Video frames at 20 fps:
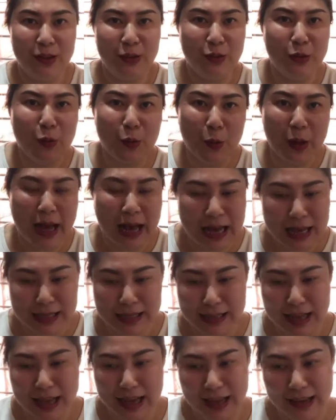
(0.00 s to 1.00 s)
You
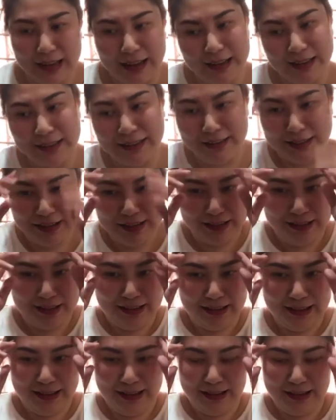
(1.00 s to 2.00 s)
guys are
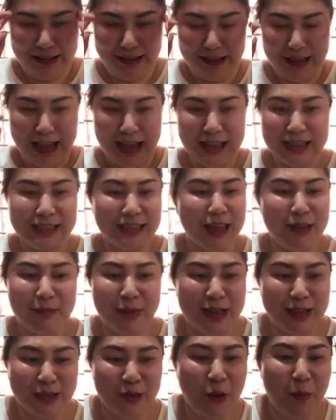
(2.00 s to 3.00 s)
asking
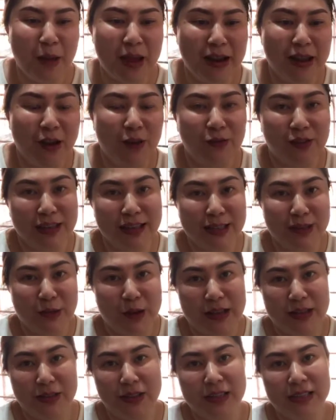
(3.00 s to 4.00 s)
me so many of these
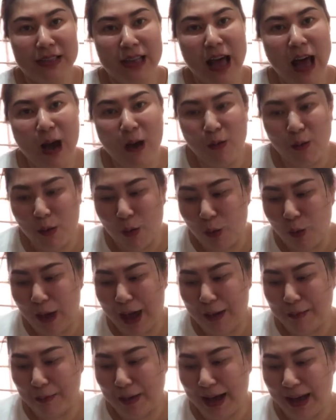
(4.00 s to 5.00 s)
questions. How old
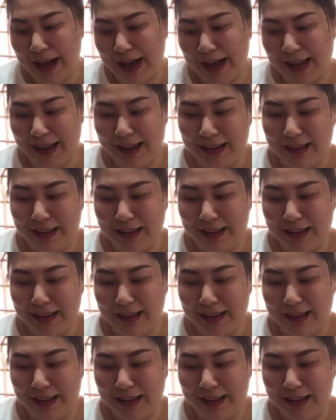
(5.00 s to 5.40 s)
am I?